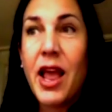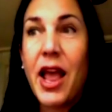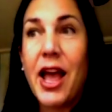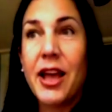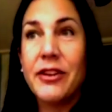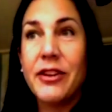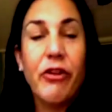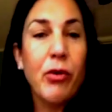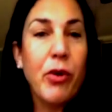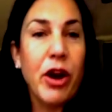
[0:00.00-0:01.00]
And
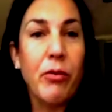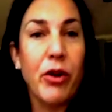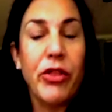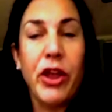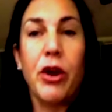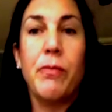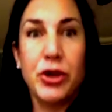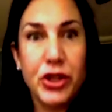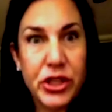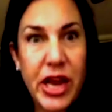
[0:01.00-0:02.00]
everywhere where they're
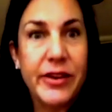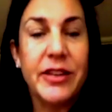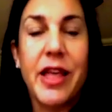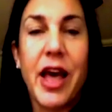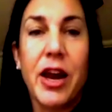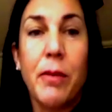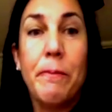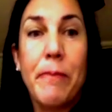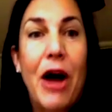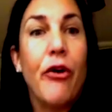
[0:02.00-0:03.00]
projecting that
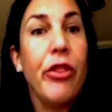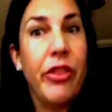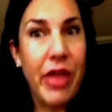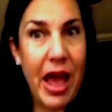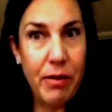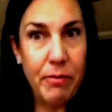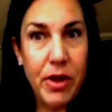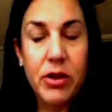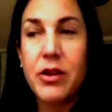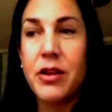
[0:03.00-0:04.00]
about them,
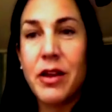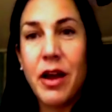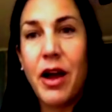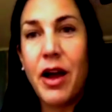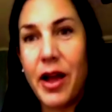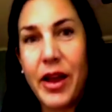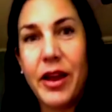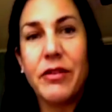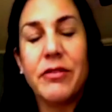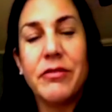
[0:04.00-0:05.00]
I